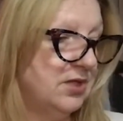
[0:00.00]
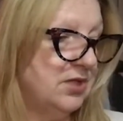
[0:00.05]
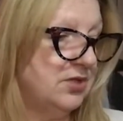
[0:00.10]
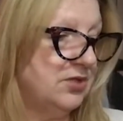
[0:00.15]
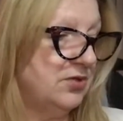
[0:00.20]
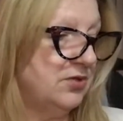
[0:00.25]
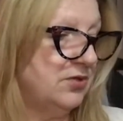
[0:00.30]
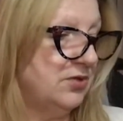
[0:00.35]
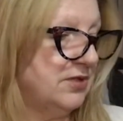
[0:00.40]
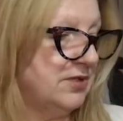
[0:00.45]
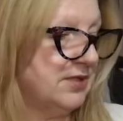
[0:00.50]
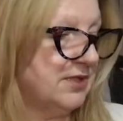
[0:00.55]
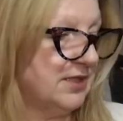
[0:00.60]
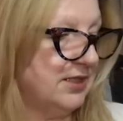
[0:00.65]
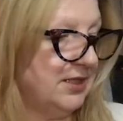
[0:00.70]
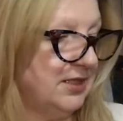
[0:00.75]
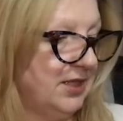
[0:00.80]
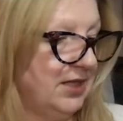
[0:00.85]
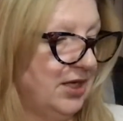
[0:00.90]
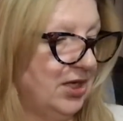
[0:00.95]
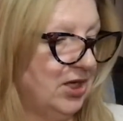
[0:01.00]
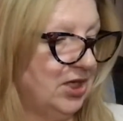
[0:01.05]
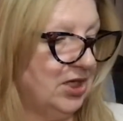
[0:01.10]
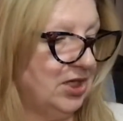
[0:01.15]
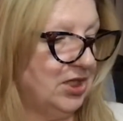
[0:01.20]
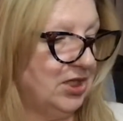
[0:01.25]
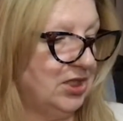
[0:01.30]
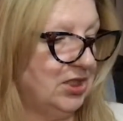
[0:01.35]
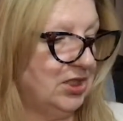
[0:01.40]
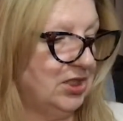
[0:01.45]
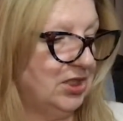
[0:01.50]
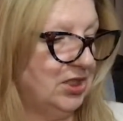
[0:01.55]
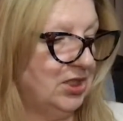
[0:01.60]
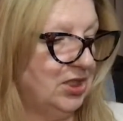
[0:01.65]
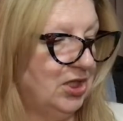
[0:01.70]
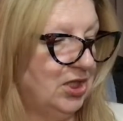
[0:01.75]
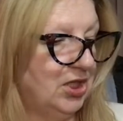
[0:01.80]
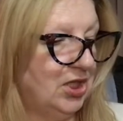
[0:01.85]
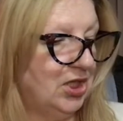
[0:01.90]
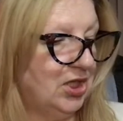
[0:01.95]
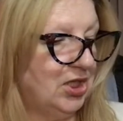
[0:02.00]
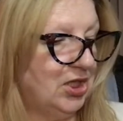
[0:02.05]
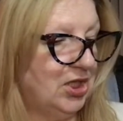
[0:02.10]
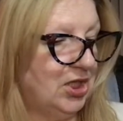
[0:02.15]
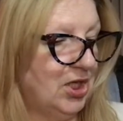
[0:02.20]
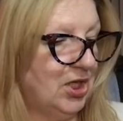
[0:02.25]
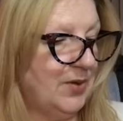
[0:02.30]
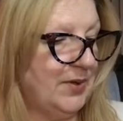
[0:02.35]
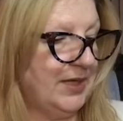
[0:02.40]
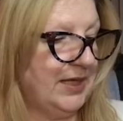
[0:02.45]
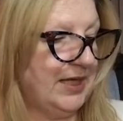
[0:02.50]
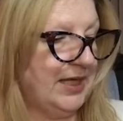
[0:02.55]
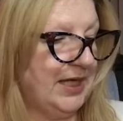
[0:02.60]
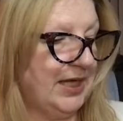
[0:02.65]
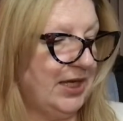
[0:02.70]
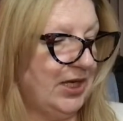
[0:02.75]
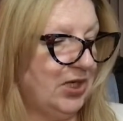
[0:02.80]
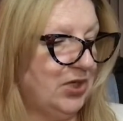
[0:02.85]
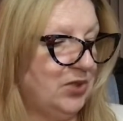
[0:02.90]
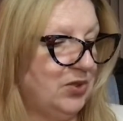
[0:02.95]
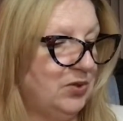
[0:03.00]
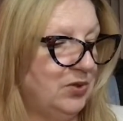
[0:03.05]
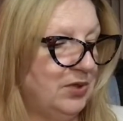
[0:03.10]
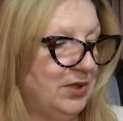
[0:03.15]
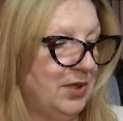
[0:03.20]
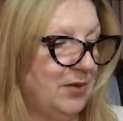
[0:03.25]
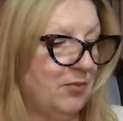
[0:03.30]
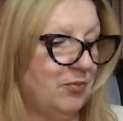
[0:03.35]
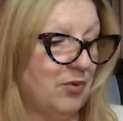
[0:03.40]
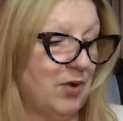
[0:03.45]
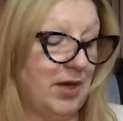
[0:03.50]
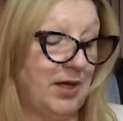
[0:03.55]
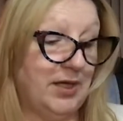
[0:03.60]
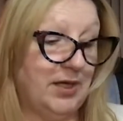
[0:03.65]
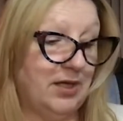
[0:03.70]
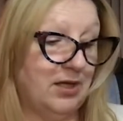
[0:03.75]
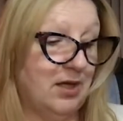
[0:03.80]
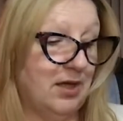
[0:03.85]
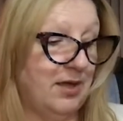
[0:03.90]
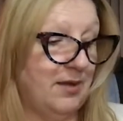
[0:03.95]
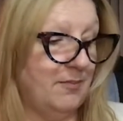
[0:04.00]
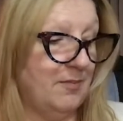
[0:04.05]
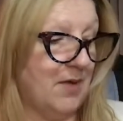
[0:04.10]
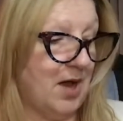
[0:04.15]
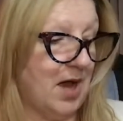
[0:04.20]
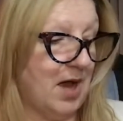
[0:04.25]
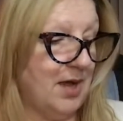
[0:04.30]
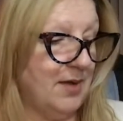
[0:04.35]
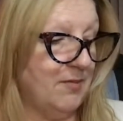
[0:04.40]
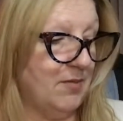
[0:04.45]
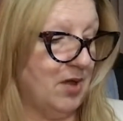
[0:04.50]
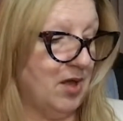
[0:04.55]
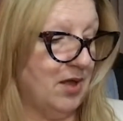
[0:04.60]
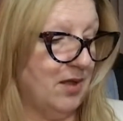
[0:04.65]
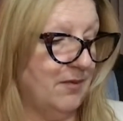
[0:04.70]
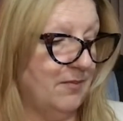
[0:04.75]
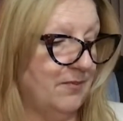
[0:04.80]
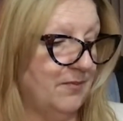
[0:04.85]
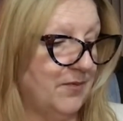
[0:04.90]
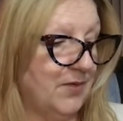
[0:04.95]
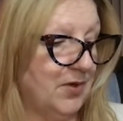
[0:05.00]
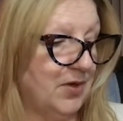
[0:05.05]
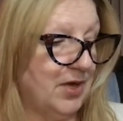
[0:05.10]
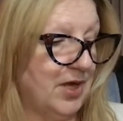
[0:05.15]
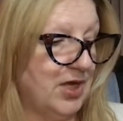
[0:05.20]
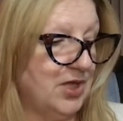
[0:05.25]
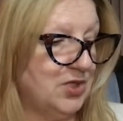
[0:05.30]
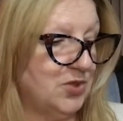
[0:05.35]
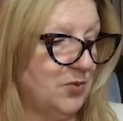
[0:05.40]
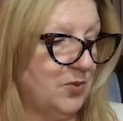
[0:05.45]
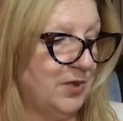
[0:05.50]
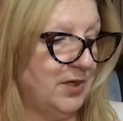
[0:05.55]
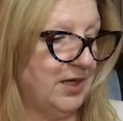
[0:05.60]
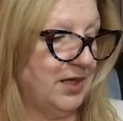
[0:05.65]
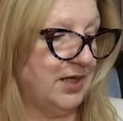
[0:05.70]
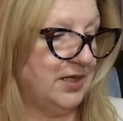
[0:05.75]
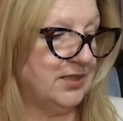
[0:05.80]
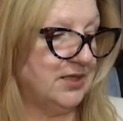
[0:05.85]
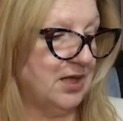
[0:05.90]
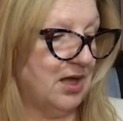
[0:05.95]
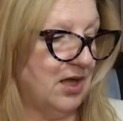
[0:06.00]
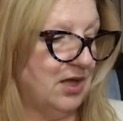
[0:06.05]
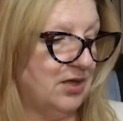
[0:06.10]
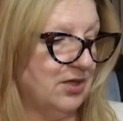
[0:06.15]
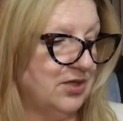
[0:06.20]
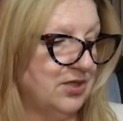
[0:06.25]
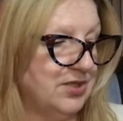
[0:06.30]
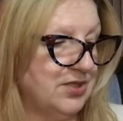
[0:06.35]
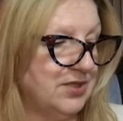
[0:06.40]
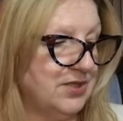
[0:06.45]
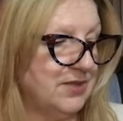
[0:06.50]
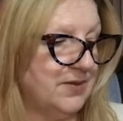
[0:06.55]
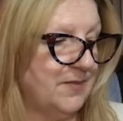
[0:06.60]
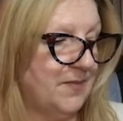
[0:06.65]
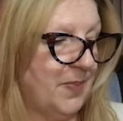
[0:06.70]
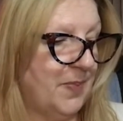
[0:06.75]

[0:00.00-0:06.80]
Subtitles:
Tula Skincare Glow and Get It Cooling Brightening Eye Balm. Okay, $28.